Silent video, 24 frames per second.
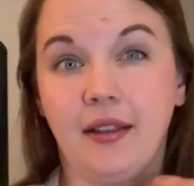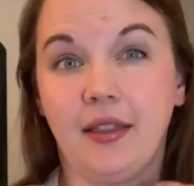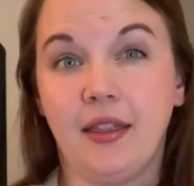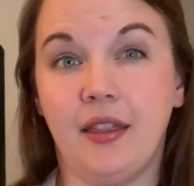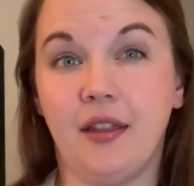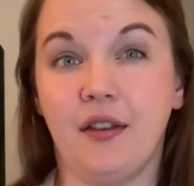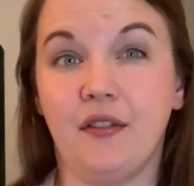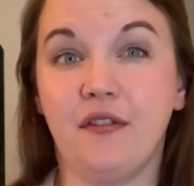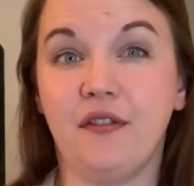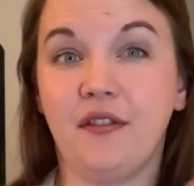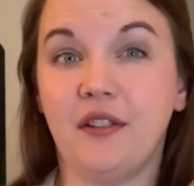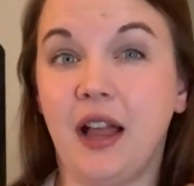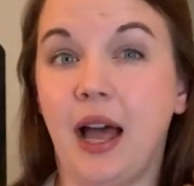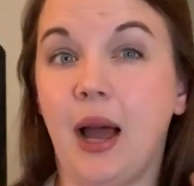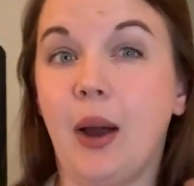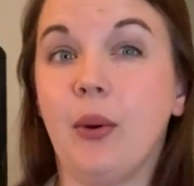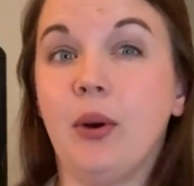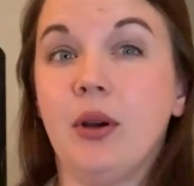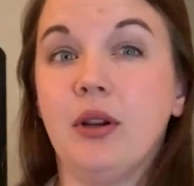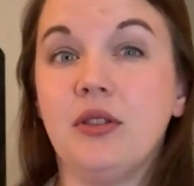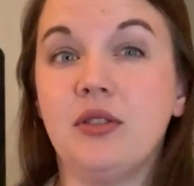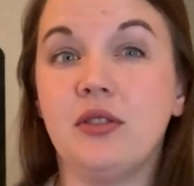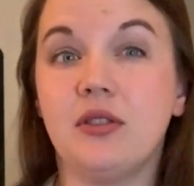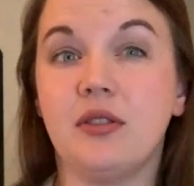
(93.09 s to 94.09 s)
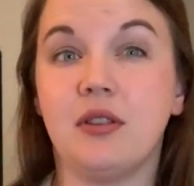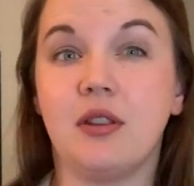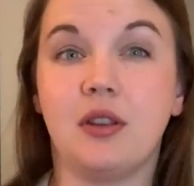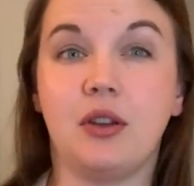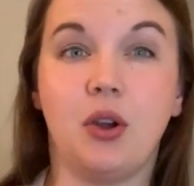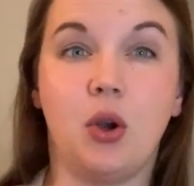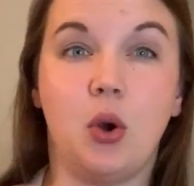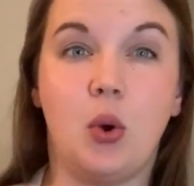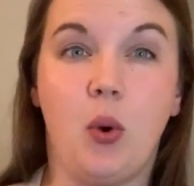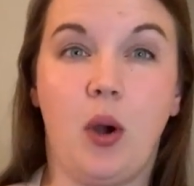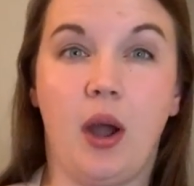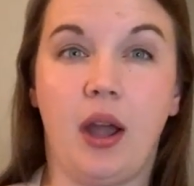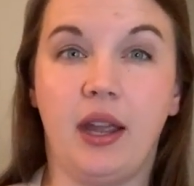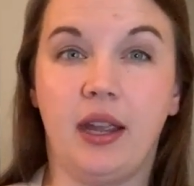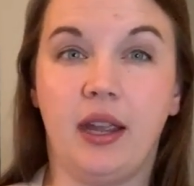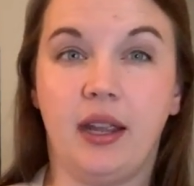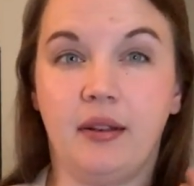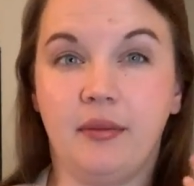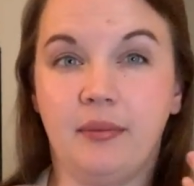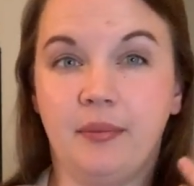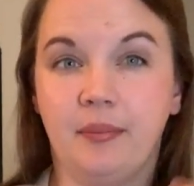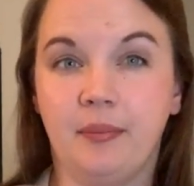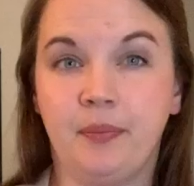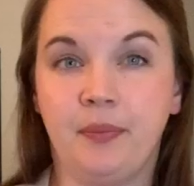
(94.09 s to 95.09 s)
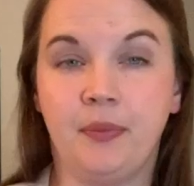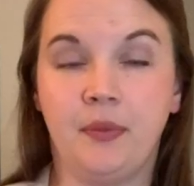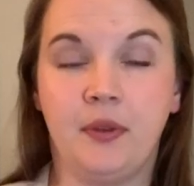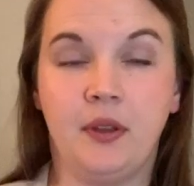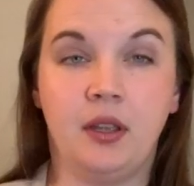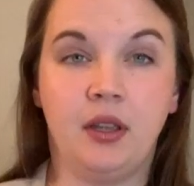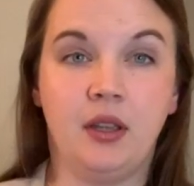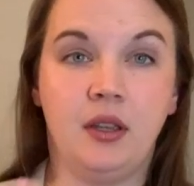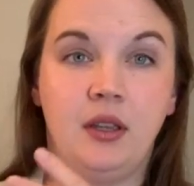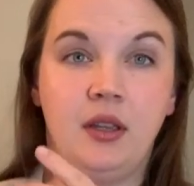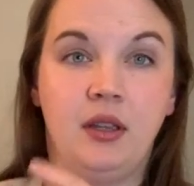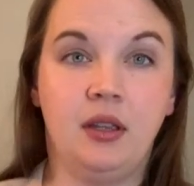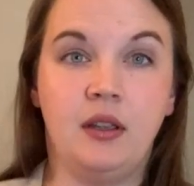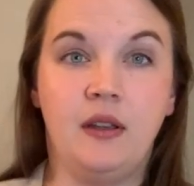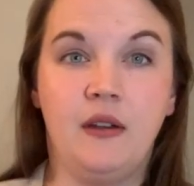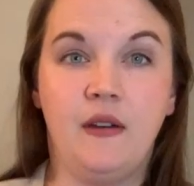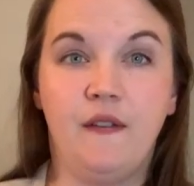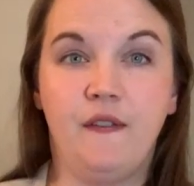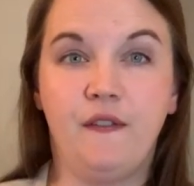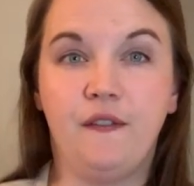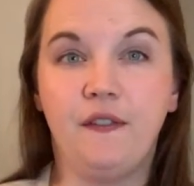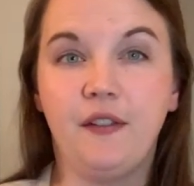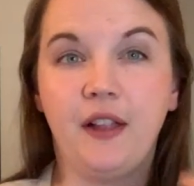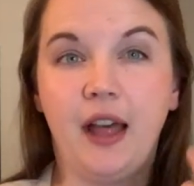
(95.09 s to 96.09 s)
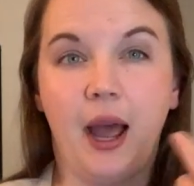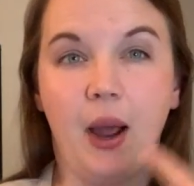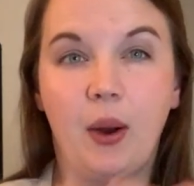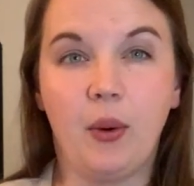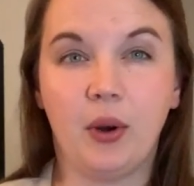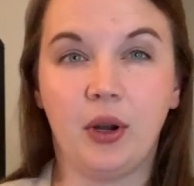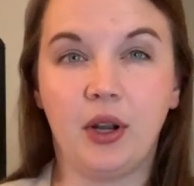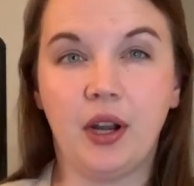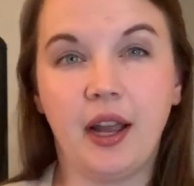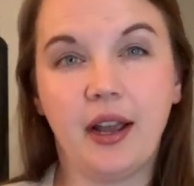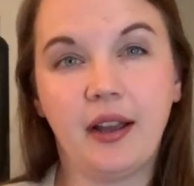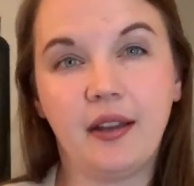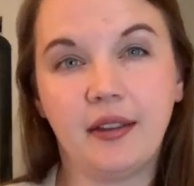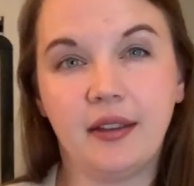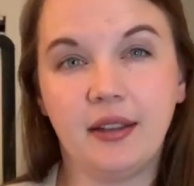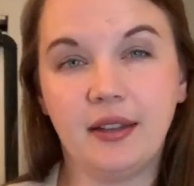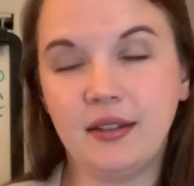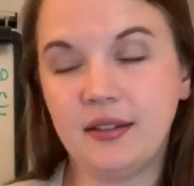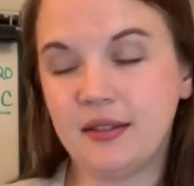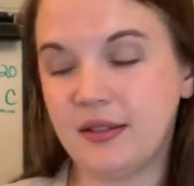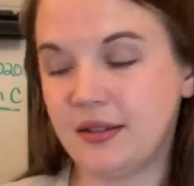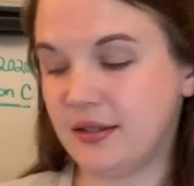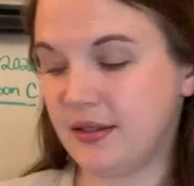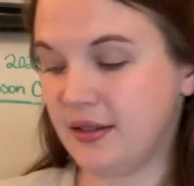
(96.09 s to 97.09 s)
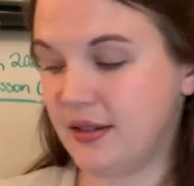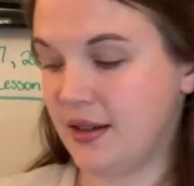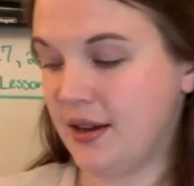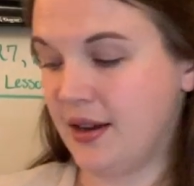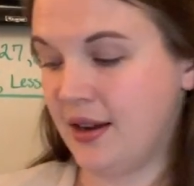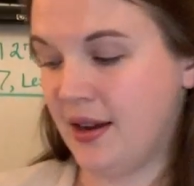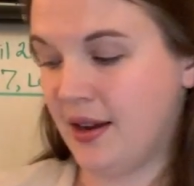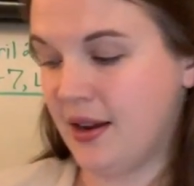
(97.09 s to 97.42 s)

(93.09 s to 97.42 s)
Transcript: the flowers, the Hawaiian flower necklace.